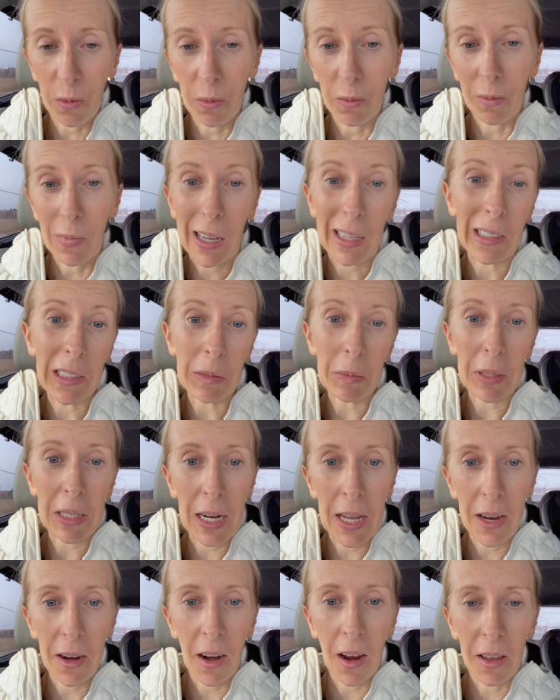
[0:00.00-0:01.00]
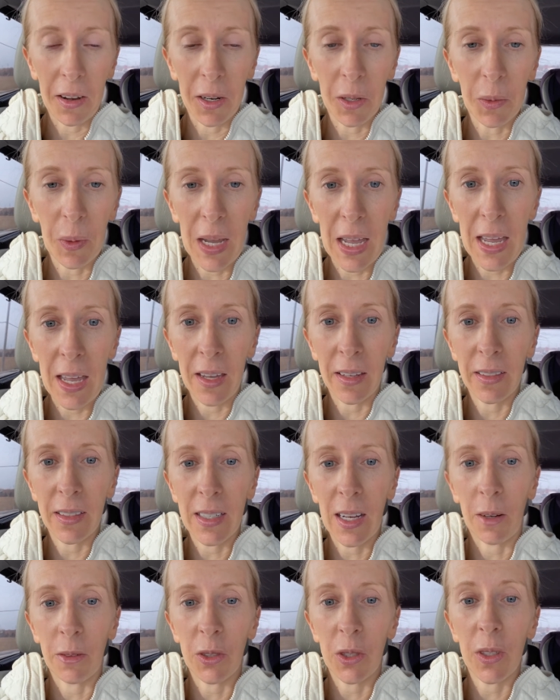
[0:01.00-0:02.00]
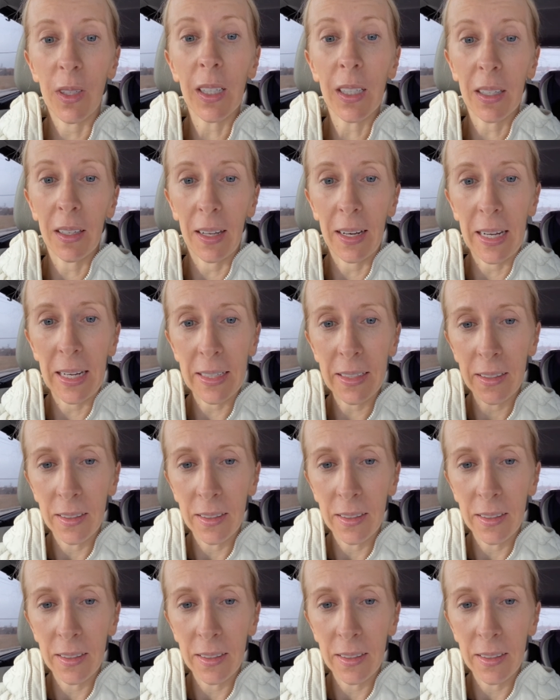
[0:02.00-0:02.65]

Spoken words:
My husband and I are on our way down to the clinic.